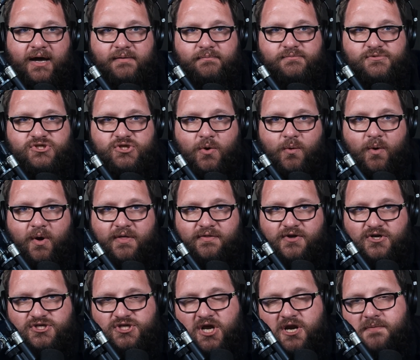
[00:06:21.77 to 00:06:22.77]
So
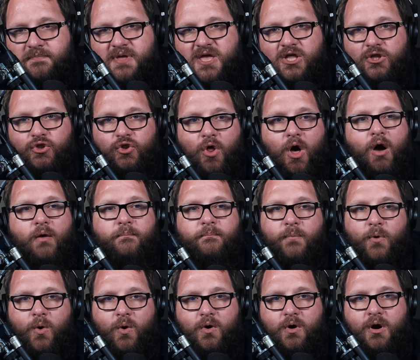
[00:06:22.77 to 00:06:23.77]
there's going to be a lot
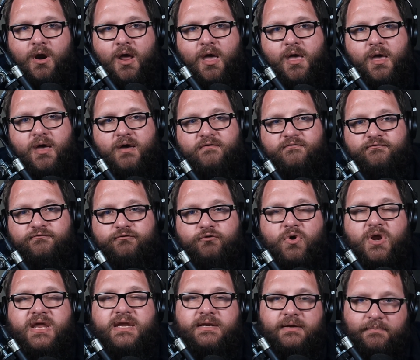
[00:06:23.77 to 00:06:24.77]
more
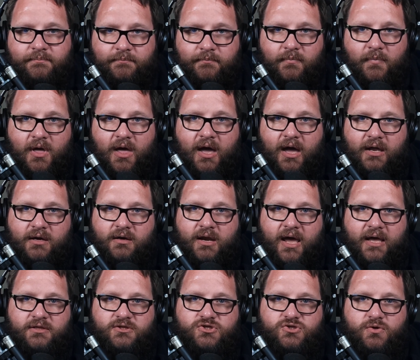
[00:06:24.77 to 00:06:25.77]
freedom
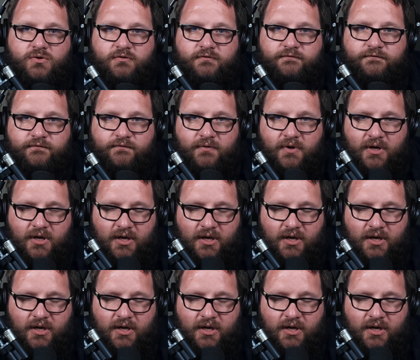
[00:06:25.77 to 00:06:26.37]
and sort of